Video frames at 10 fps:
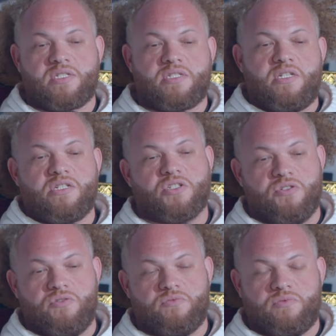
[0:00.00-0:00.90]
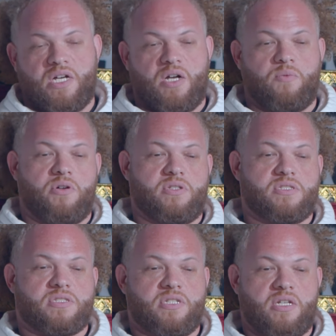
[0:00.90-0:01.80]
into TSU, uh, wanting
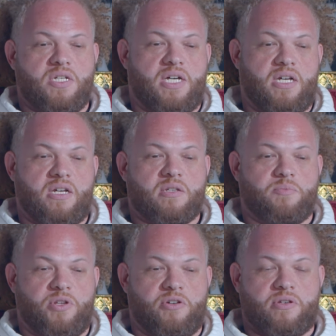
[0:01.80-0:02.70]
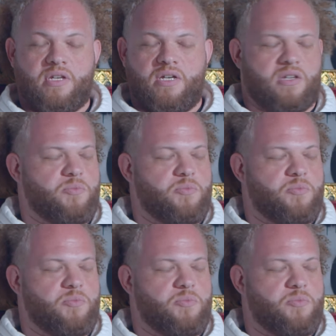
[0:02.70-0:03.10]
to study uh, communi- uh,